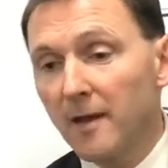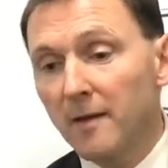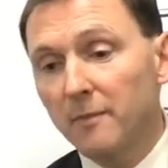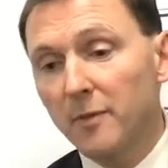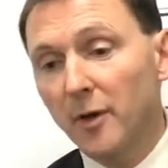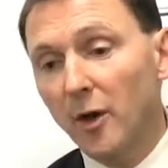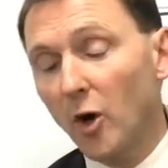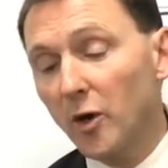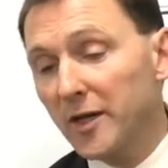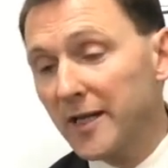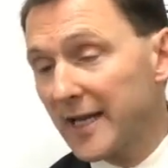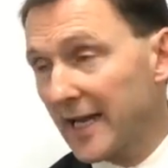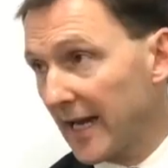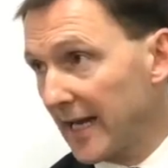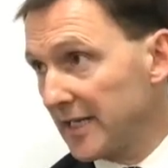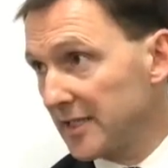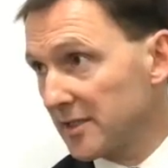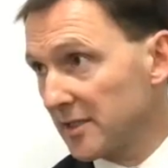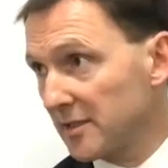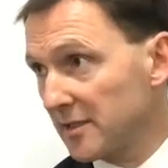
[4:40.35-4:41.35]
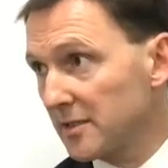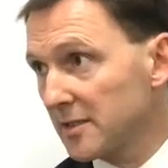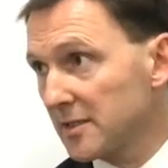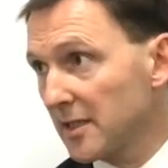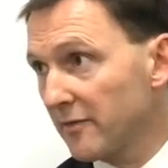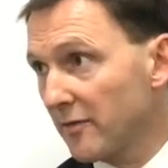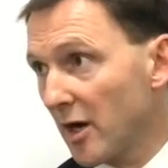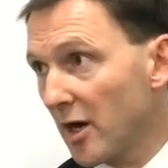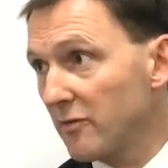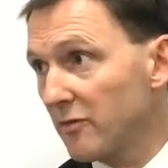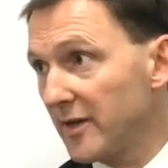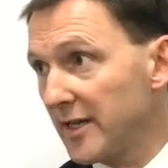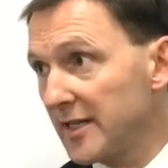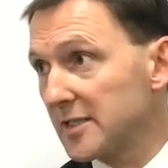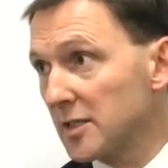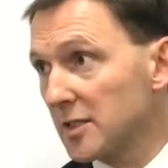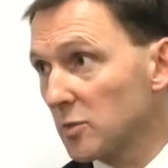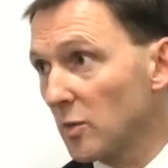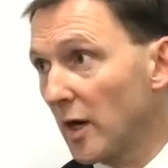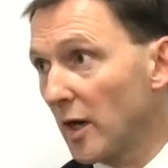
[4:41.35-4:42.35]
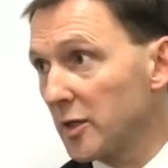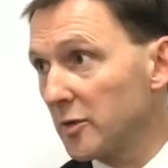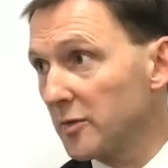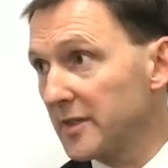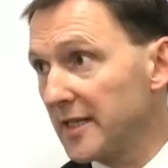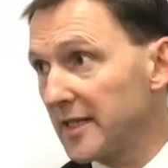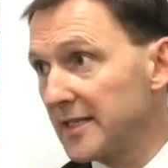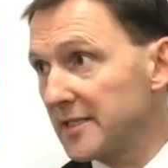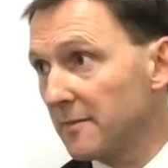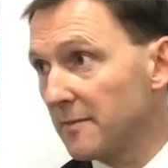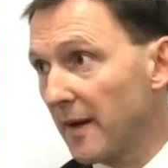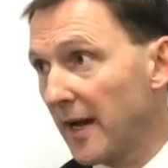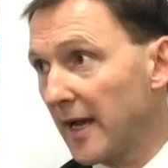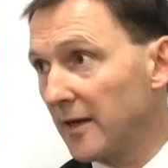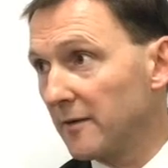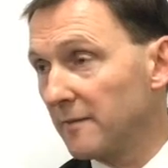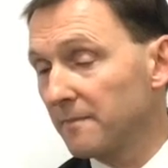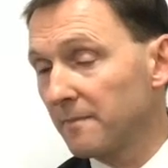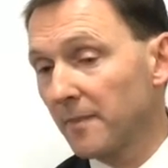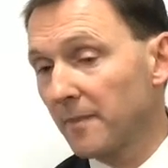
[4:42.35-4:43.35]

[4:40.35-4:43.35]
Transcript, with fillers: But on occasions, there are reasons why you would need to bail.